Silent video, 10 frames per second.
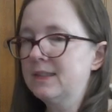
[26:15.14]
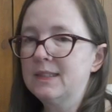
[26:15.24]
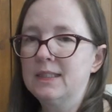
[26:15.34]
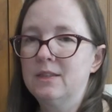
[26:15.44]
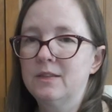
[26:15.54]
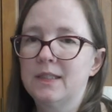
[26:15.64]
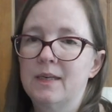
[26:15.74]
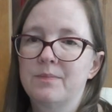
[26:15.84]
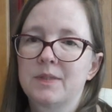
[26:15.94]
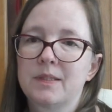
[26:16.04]
is Inner
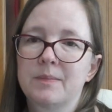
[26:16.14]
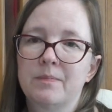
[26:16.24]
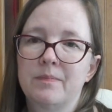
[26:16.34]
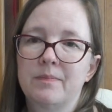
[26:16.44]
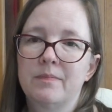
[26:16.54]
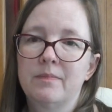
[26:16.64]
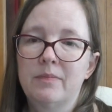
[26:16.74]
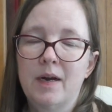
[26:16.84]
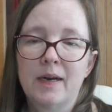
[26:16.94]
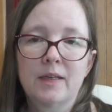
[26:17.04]
Depths
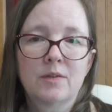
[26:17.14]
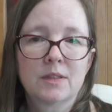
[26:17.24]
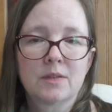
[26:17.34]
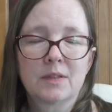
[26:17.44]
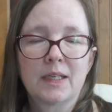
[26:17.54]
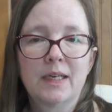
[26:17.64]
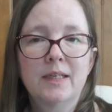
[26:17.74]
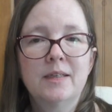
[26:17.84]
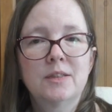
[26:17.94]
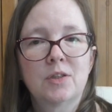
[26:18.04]
by Chris
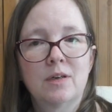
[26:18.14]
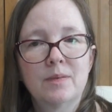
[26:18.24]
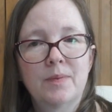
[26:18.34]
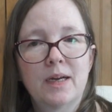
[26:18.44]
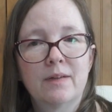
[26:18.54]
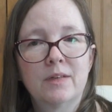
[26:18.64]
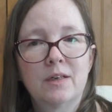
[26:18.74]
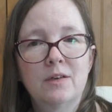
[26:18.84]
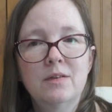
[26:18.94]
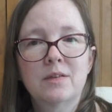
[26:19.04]
Ortega, charted by Heaven
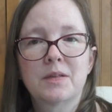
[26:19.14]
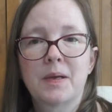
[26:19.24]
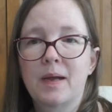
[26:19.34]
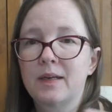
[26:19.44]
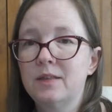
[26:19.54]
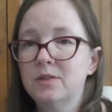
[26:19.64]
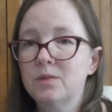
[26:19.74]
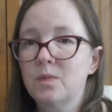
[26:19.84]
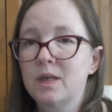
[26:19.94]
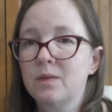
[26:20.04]
and Earth.
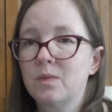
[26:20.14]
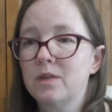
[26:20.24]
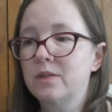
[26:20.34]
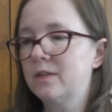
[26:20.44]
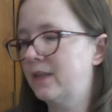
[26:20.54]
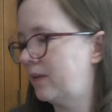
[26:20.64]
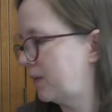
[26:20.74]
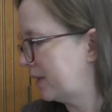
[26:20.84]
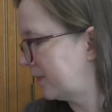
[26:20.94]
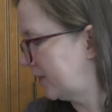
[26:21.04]
Here's what it will look
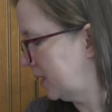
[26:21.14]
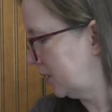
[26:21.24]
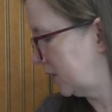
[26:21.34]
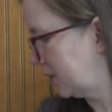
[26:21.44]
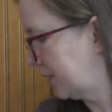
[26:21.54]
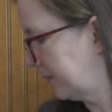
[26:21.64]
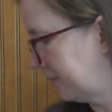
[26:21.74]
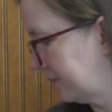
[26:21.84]
like when it's finished